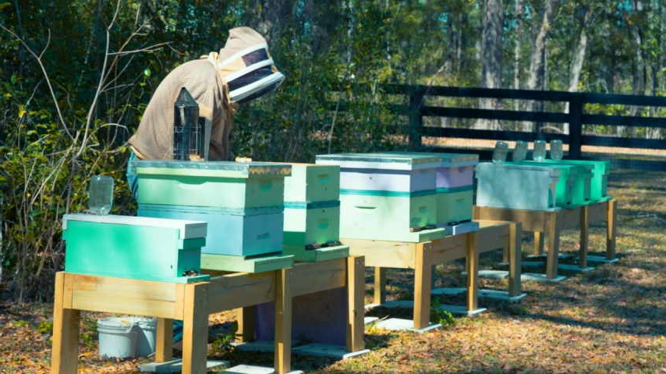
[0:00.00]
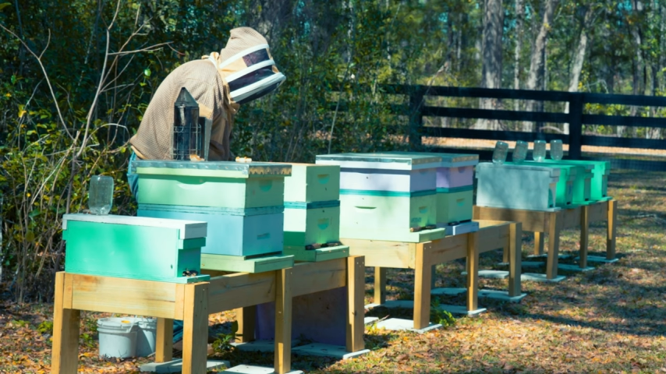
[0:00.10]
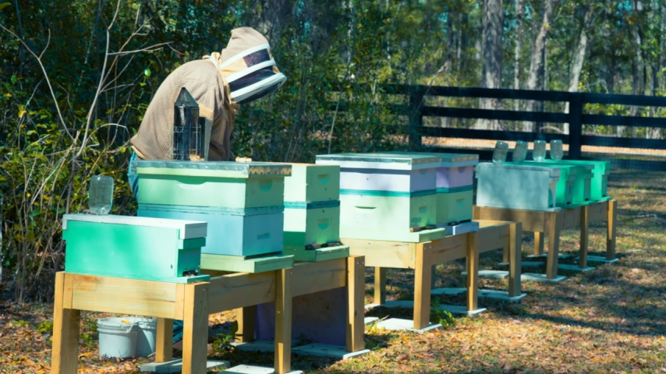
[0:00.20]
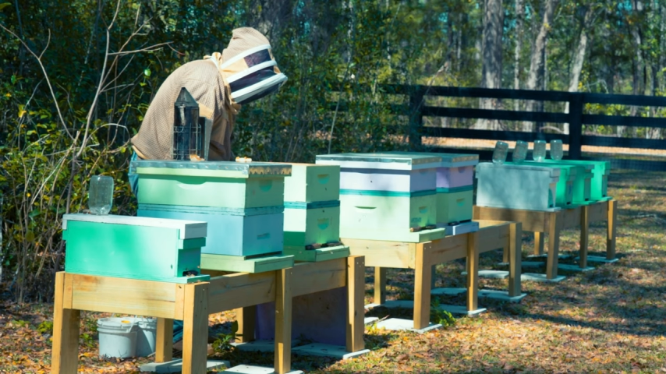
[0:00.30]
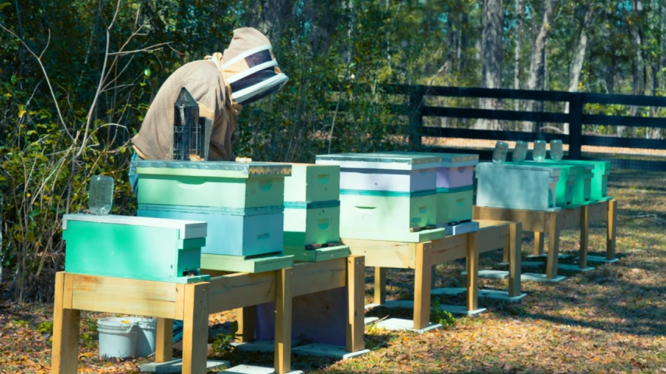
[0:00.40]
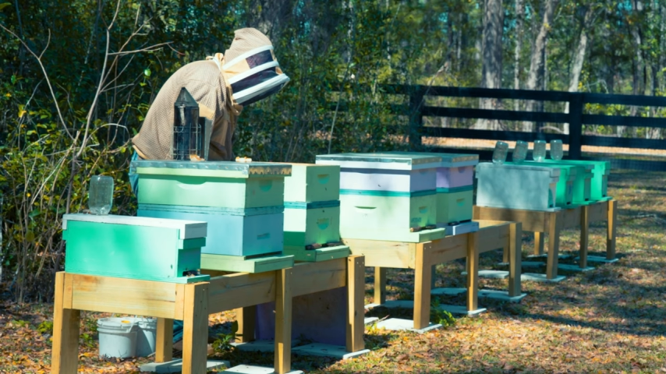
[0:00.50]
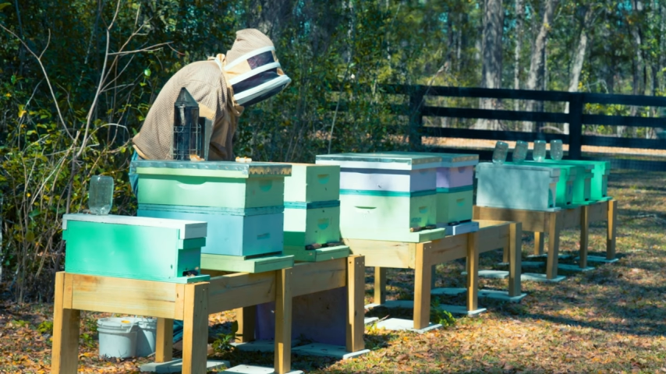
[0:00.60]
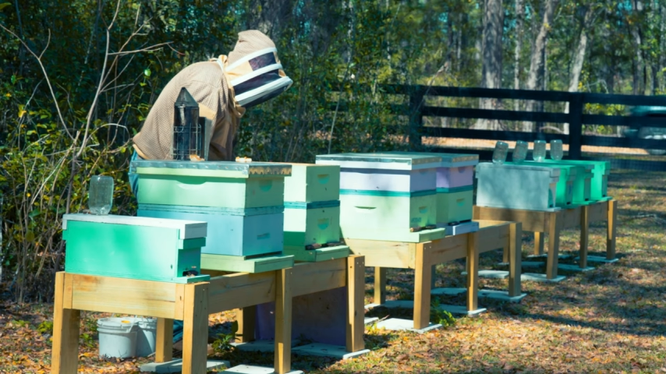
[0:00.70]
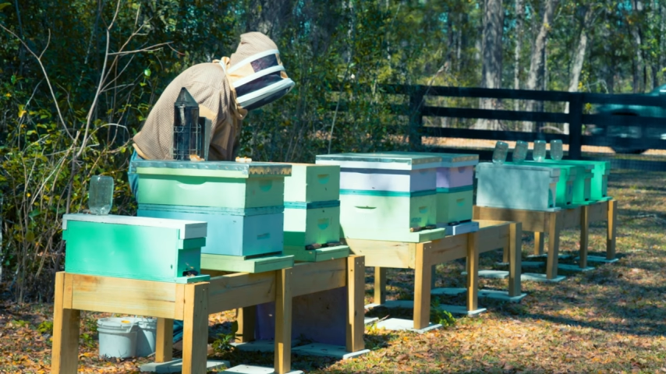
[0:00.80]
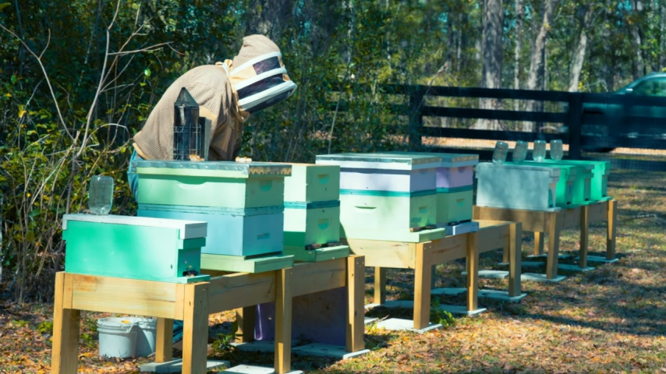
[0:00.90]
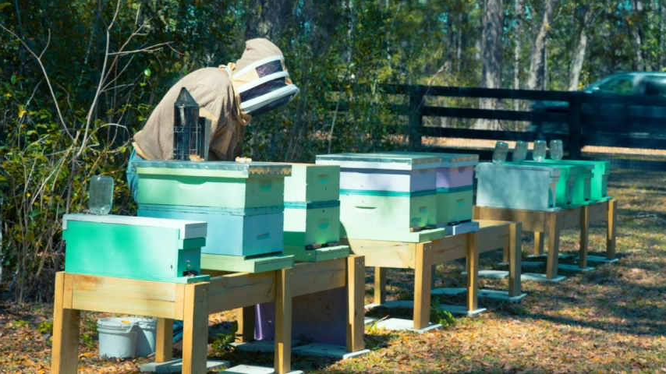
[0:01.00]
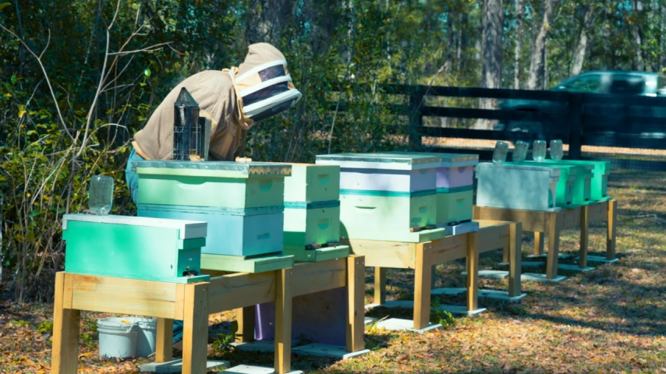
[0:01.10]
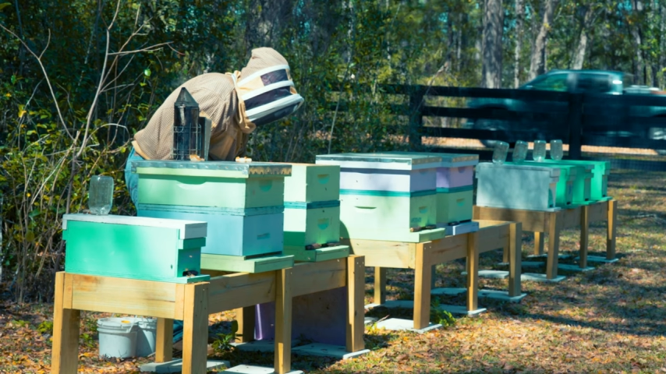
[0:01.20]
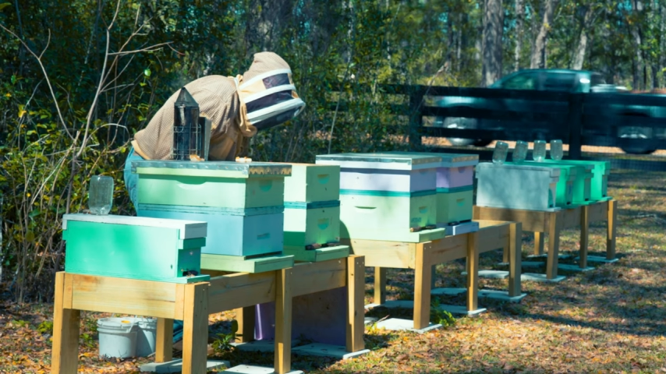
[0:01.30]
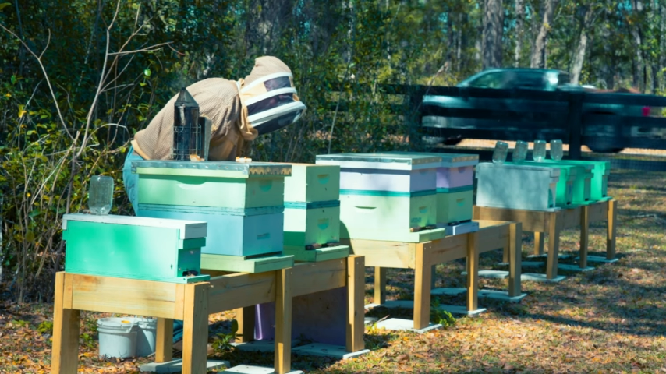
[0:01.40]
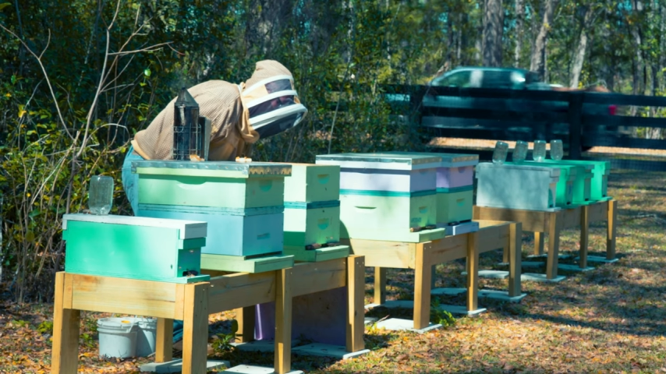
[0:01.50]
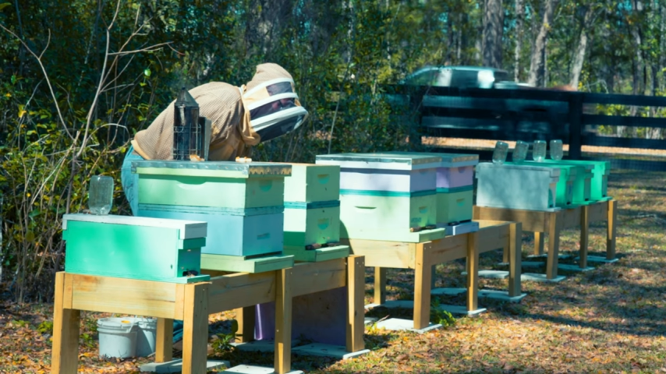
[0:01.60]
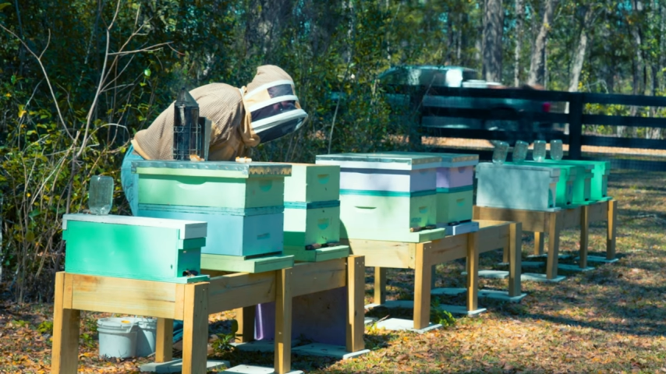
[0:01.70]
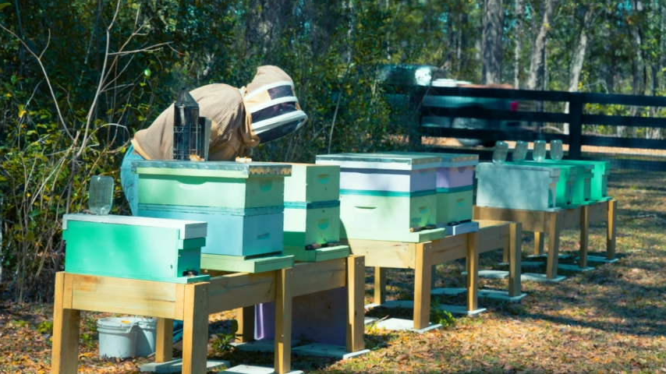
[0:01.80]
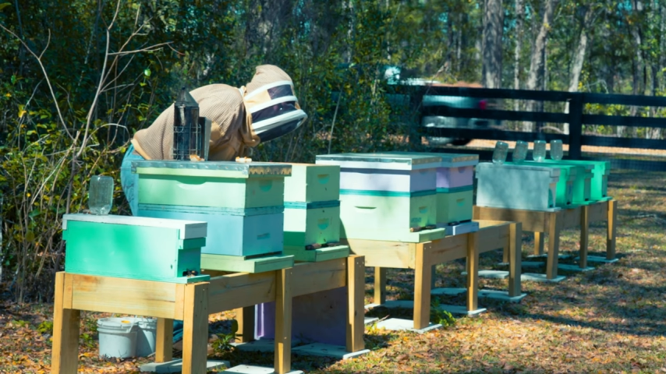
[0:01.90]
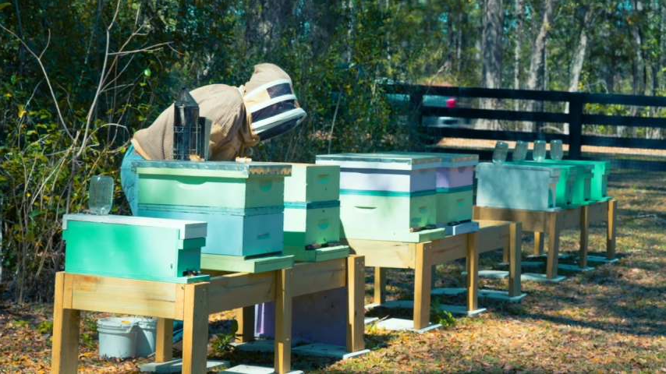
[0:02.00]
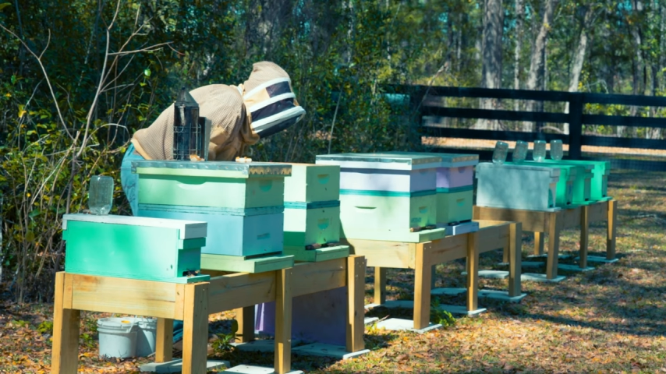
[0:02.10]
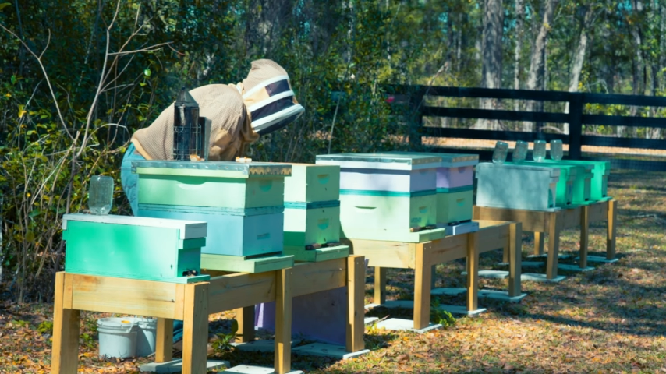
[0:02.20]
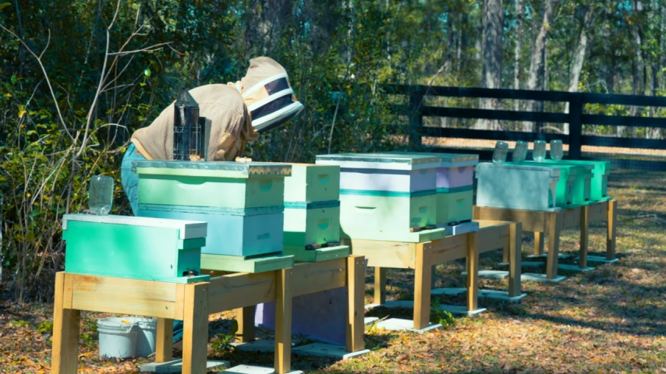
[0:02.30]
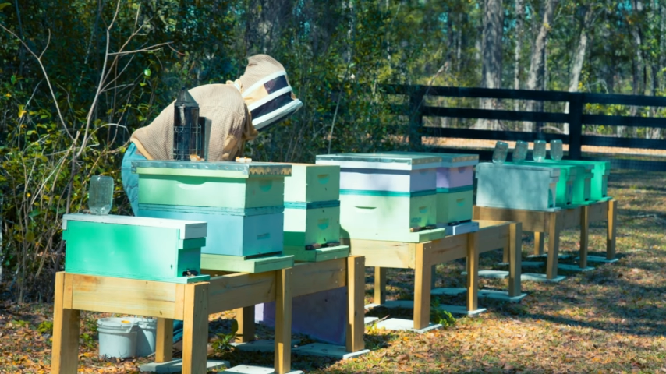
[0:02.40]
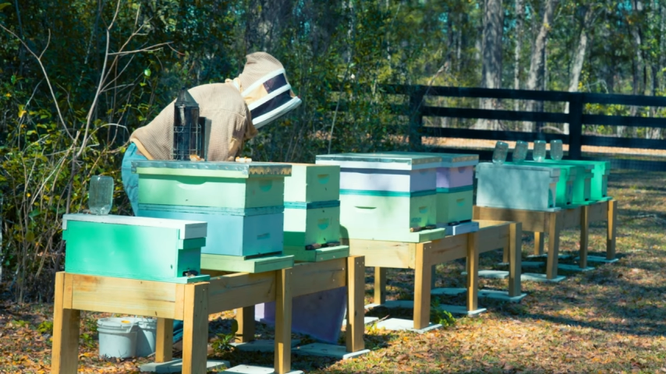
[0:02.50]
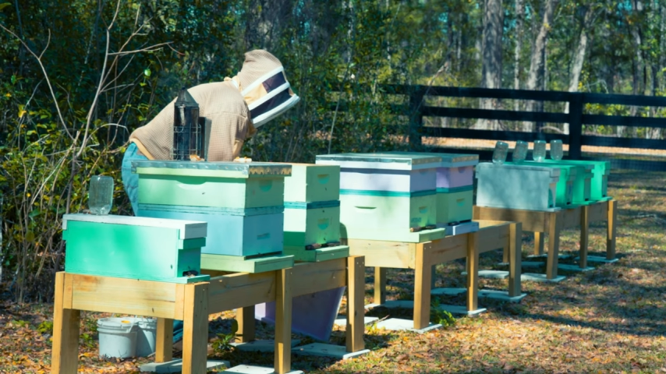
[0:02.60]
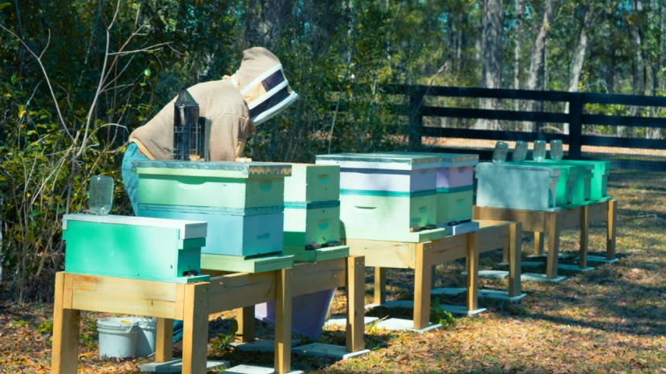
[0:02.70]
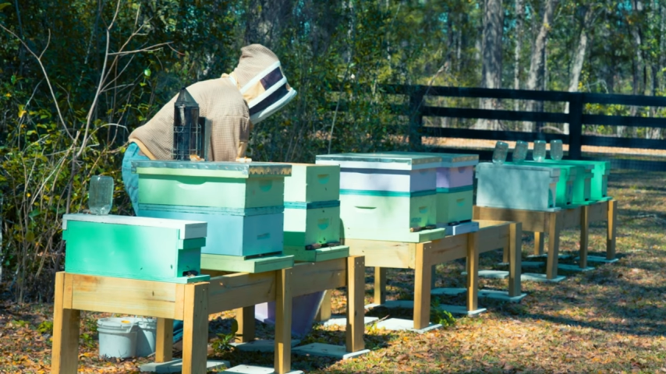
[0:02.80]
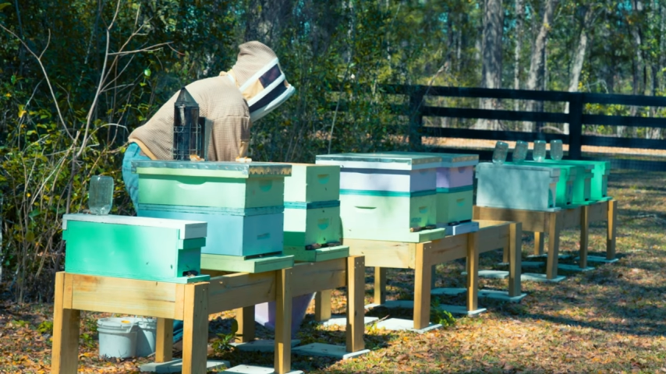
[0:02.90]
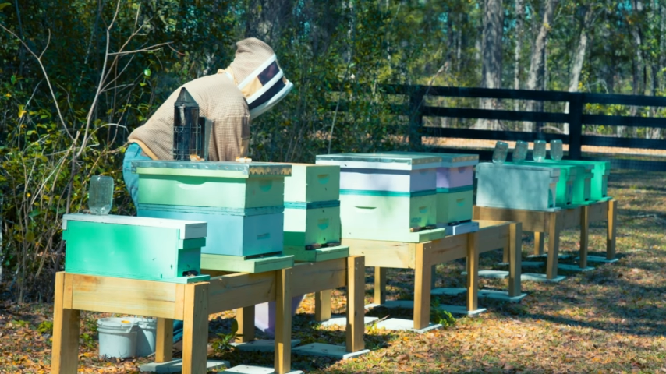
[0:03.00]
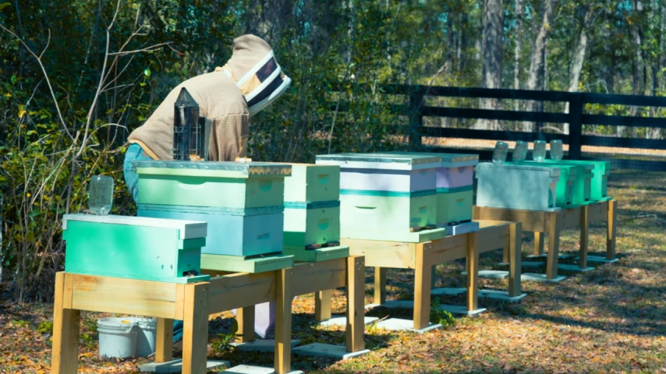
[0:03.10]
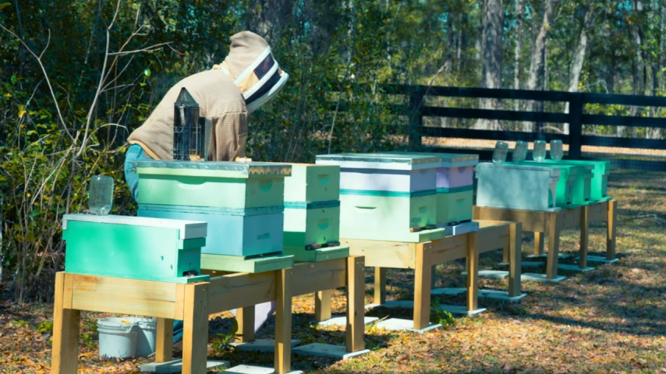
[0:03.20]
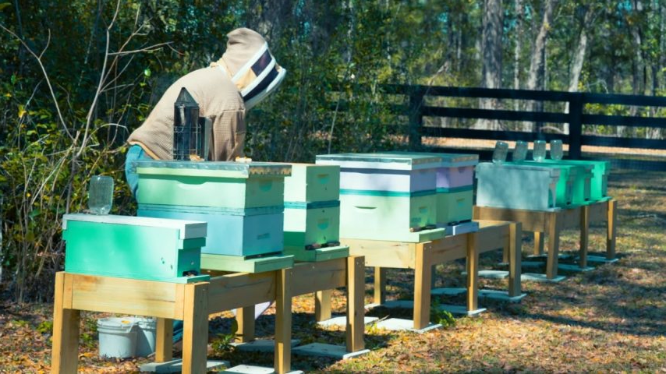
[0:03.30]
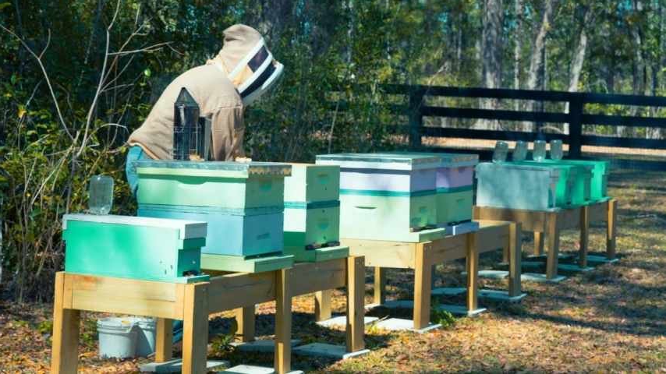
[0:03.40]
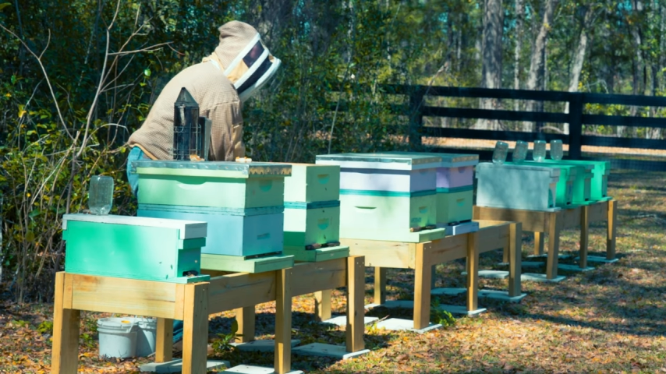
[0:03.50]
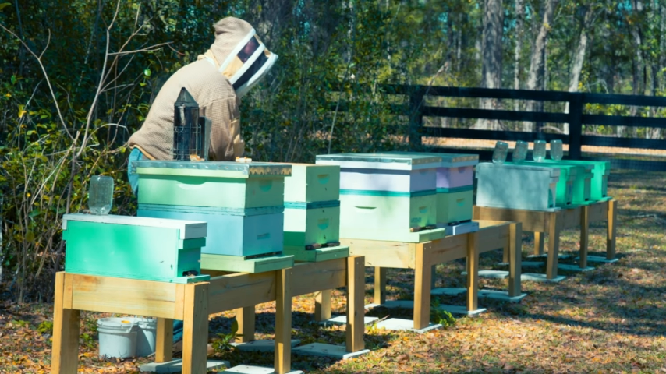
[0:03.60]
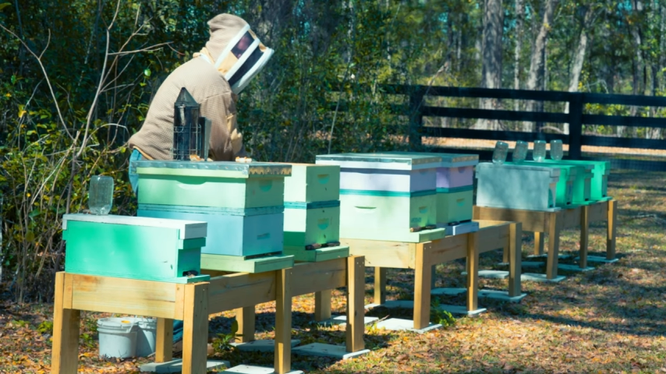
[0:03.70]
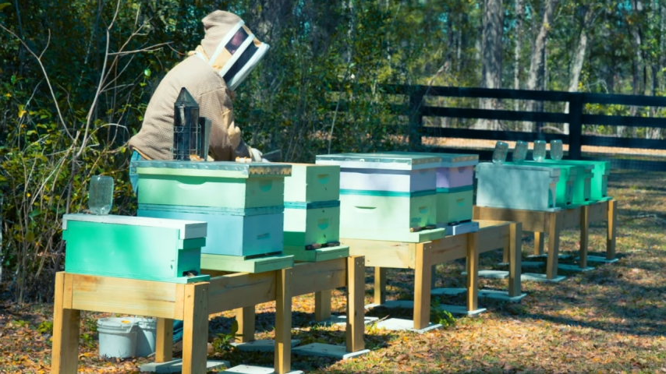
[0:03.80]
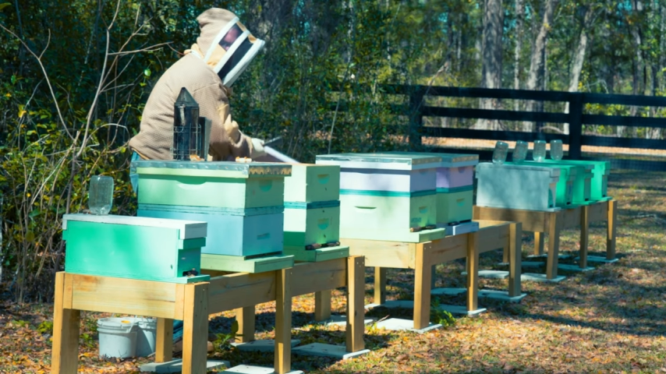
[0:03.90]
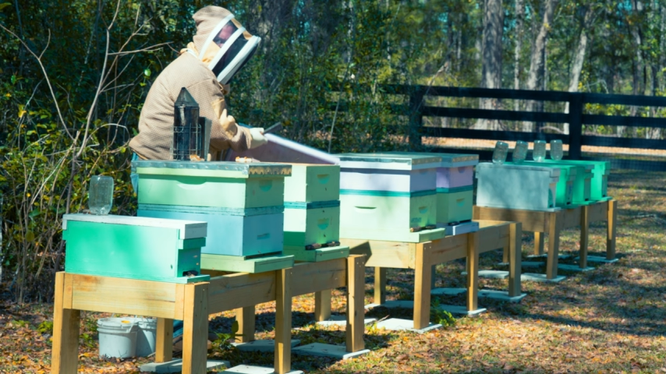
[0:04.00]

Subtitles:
Nobody's mouth can be seen.